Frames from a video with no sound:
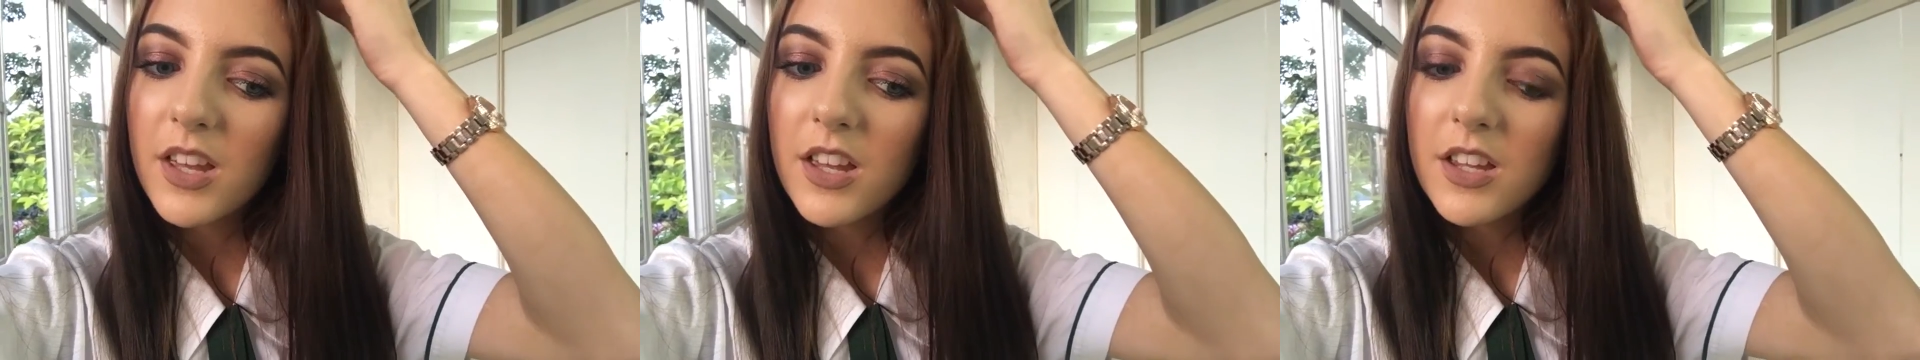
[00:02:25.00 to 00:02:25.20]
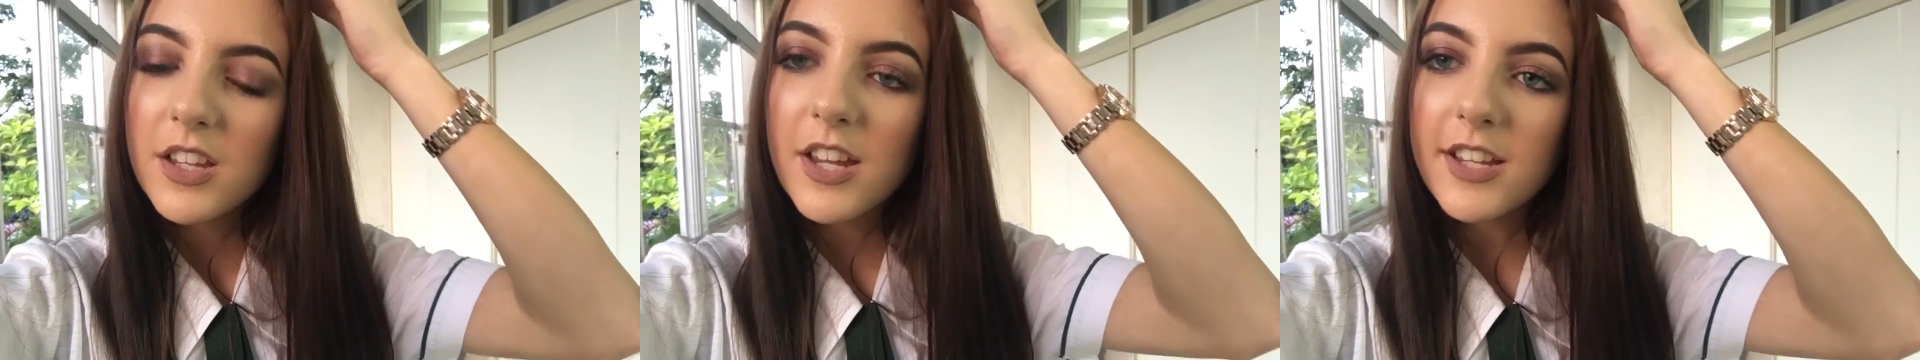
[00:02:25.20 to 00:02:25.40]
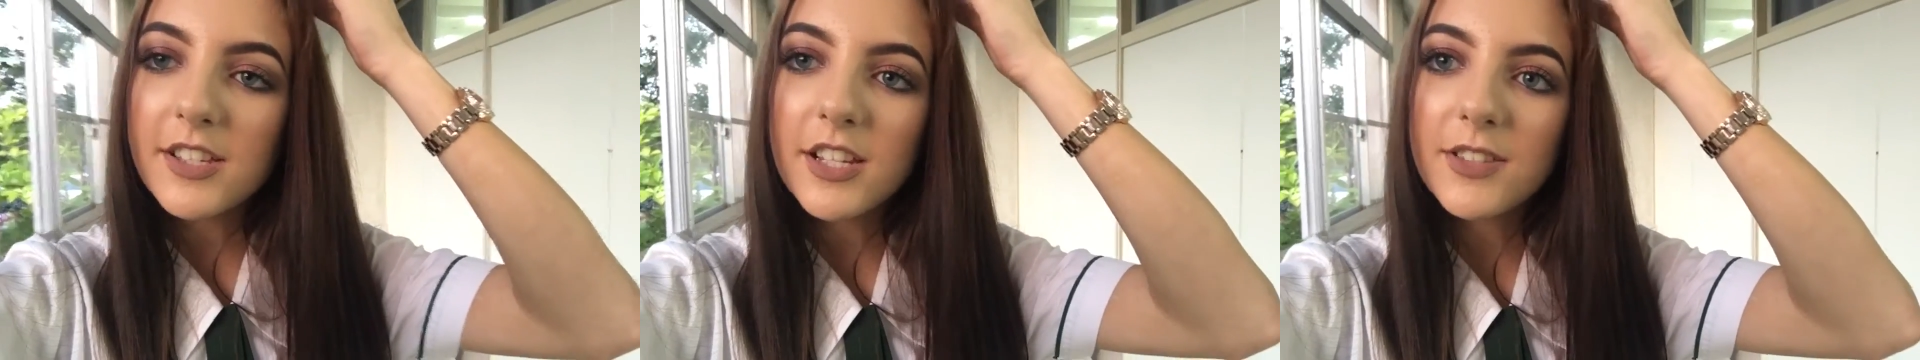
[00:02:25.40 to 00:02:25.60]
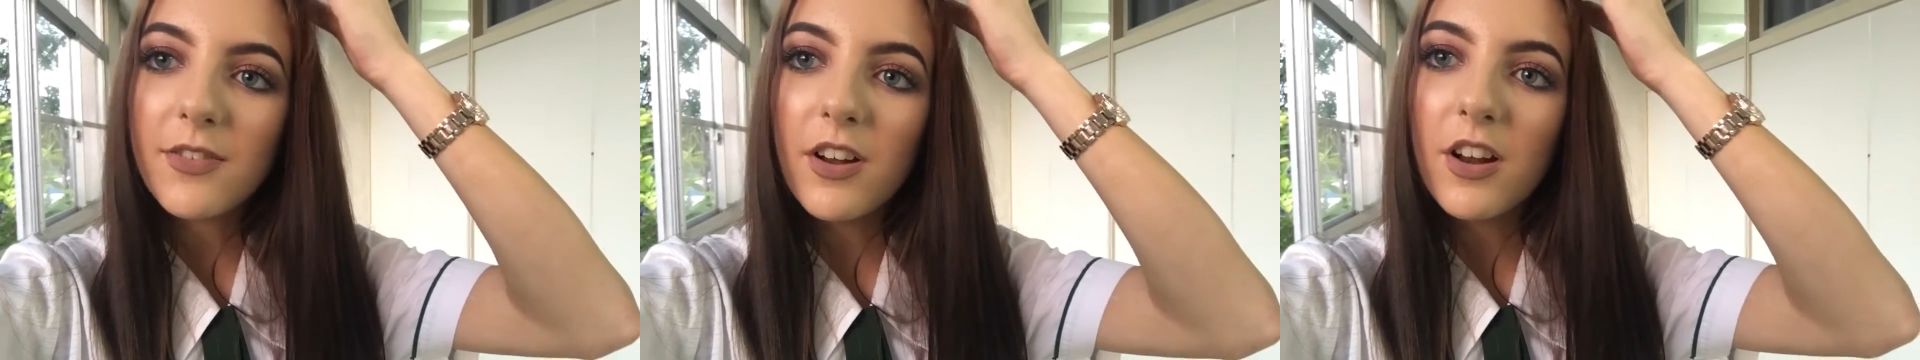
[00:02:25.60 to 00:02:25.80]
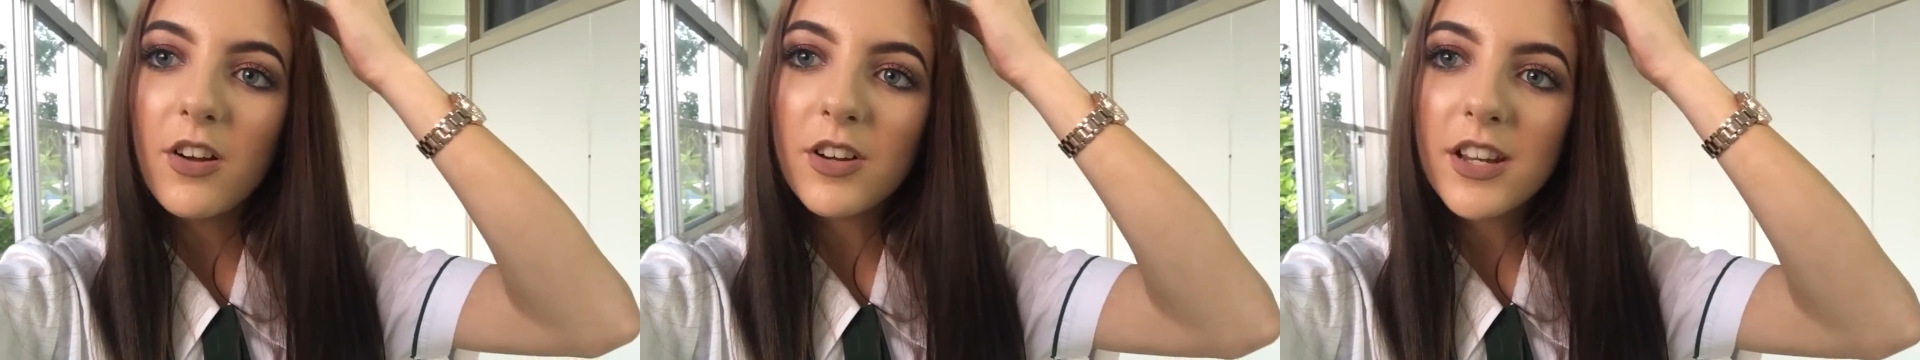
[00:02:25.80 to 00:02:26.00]
Yes, that's
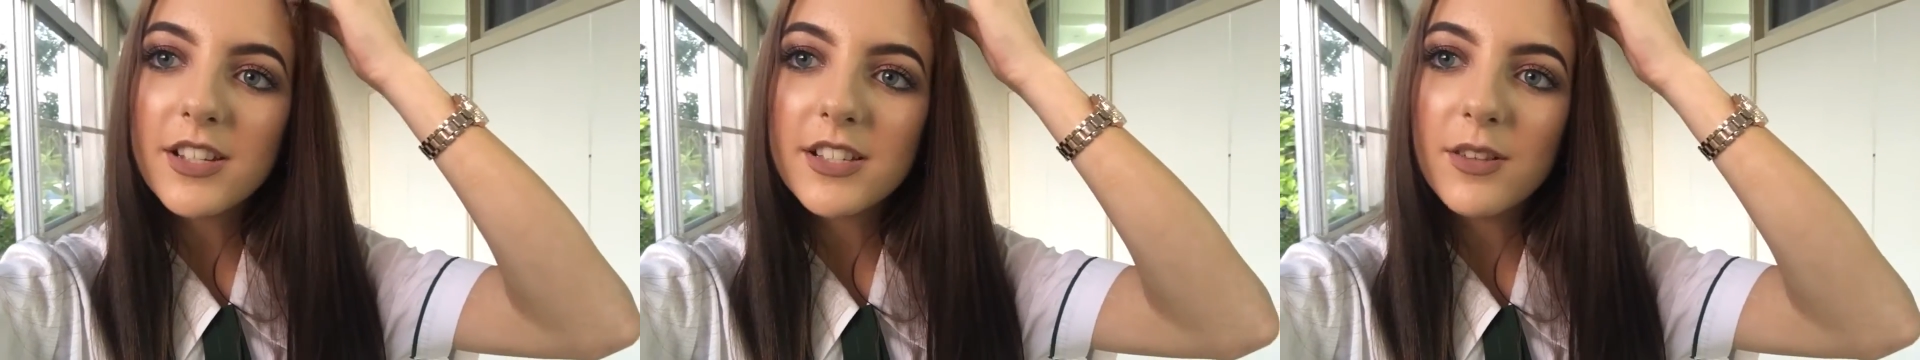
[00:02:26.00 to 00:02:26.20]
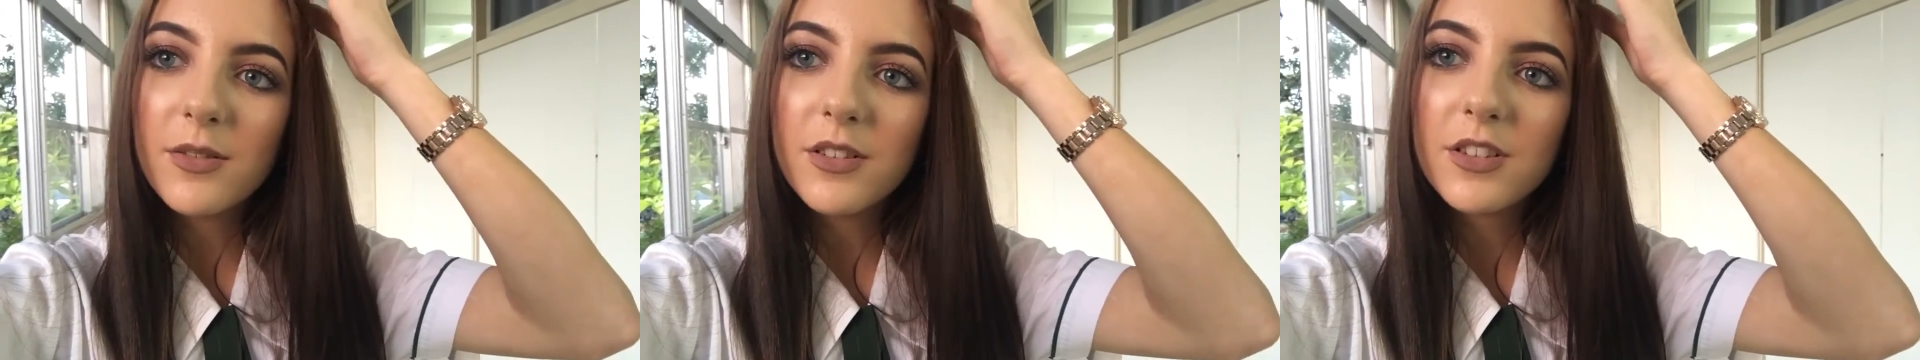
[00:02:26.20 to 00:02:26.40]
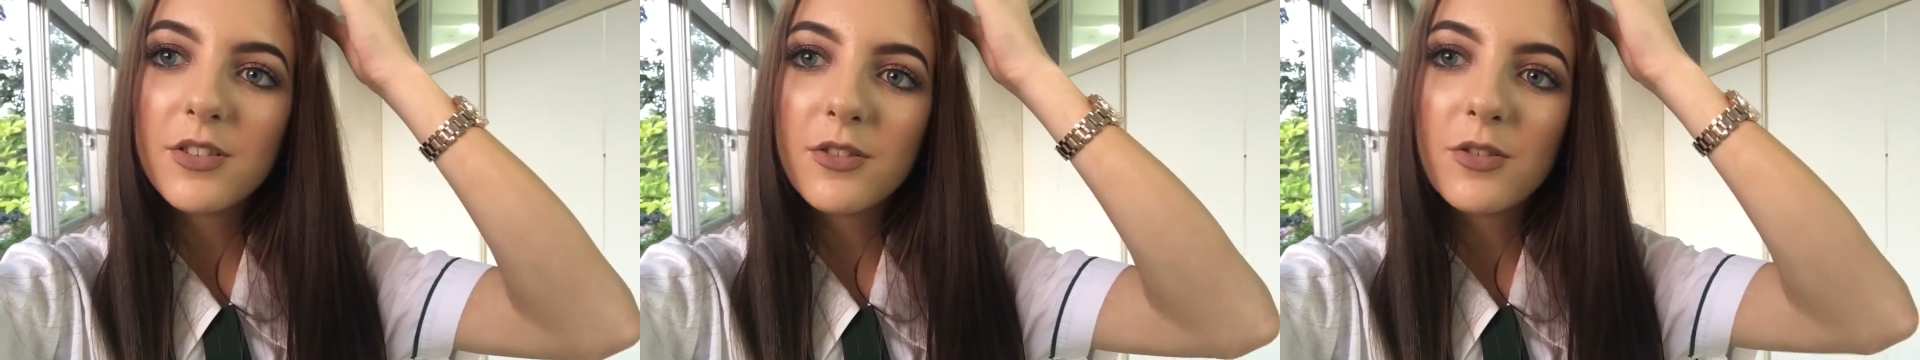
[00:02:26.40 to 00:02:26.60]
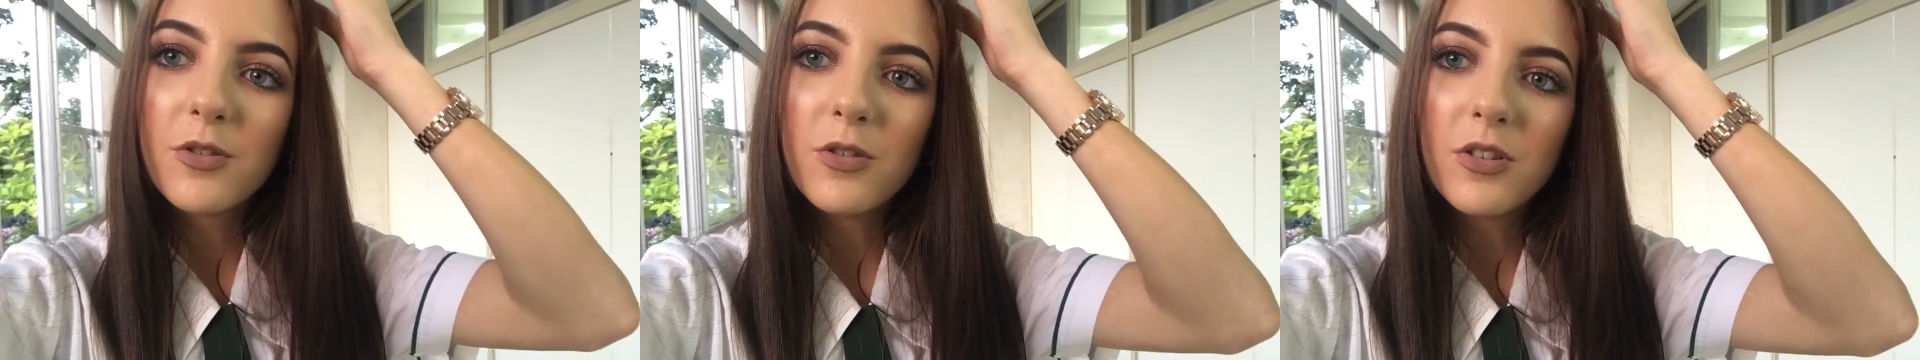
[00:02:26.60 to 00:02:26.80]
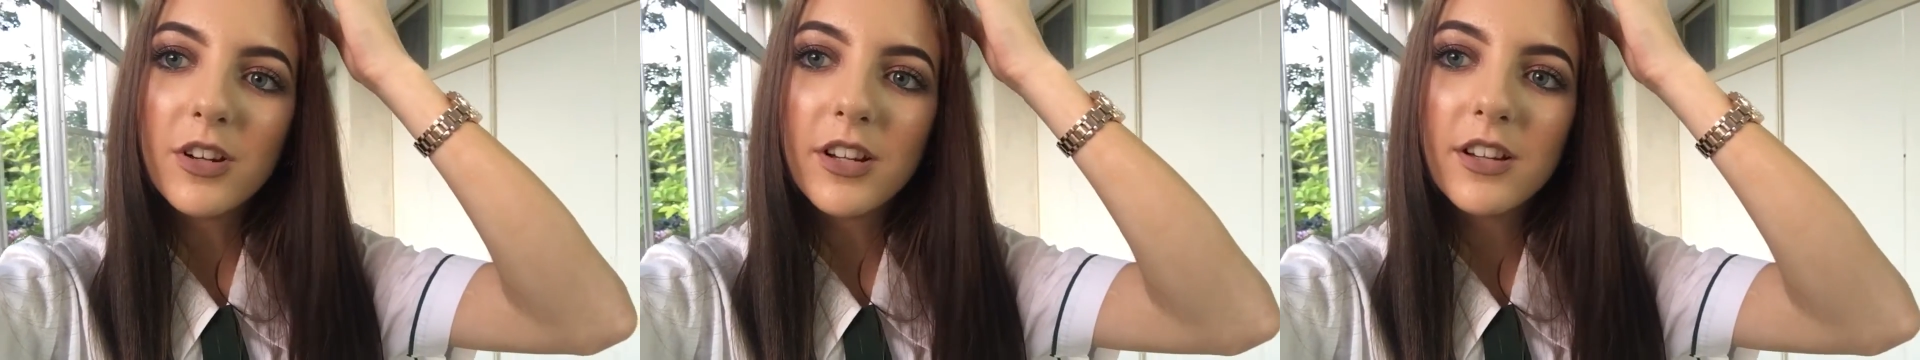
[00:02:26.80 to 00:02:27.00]
fine. I'll get someone to
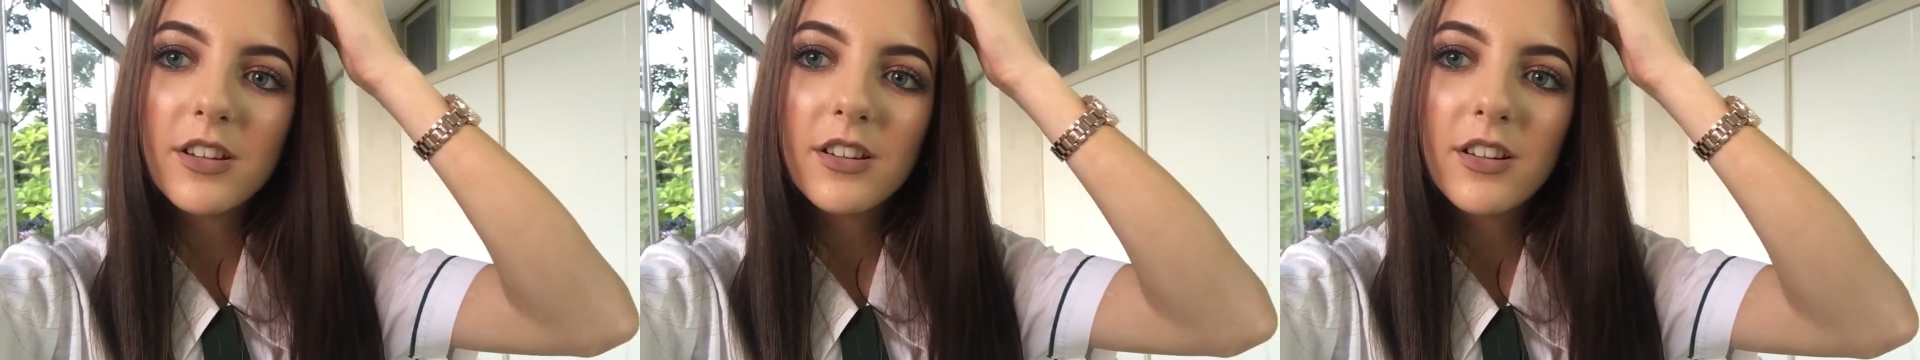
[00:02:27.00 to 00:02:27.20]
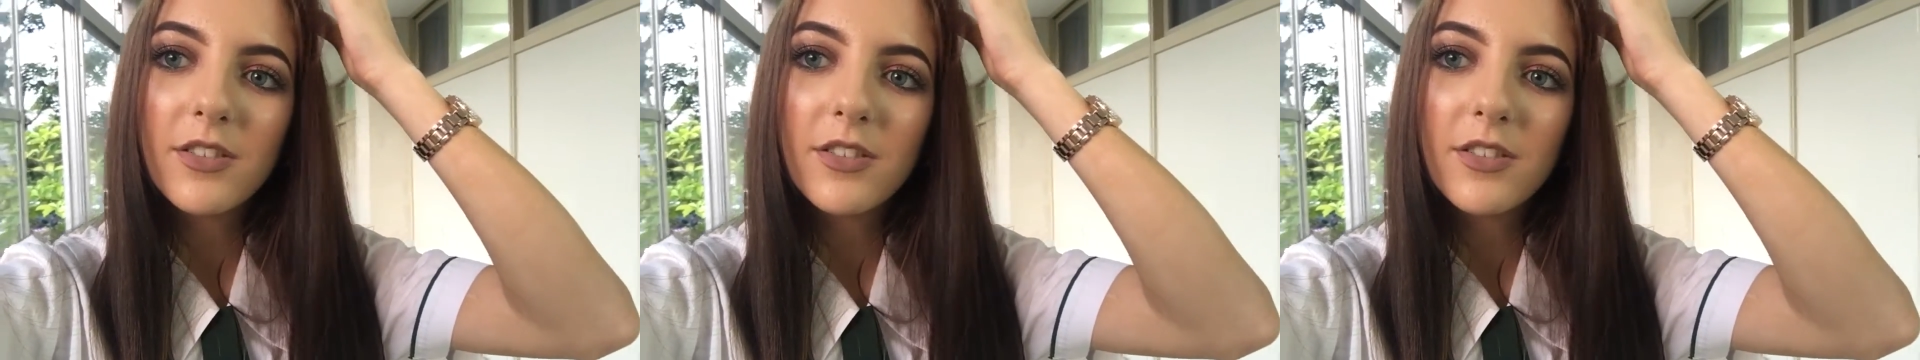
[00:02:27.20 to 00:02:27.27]
record it.